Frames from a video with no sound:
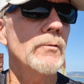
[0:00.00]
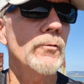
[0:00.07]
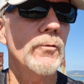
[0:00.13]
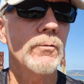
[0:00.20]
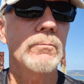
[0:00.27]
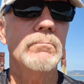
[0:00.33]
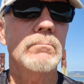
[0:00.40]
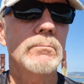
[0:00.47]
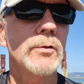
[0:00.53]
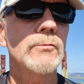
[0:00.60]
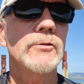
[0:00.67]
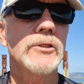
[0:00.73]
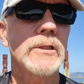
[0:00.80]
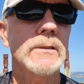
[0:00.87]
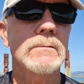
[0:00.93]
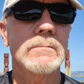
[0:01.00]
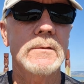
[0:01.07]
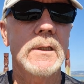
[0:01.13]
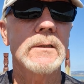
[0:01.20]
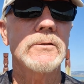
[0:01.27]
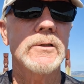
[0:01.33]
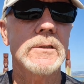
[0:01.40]
No, bullshit.
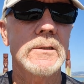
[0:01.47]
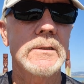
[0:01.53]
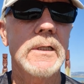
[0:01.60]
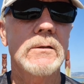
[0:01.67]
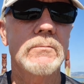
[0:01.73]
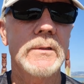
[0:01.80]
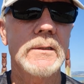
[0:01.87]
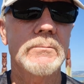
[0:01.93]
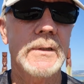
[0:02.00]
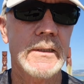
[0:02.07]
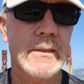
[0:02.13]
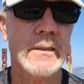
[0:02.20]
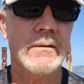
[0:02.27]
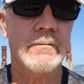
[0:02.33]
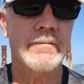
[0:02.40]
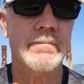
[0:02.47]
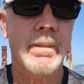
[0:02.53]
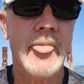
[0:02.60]
I'll just deal with it myself.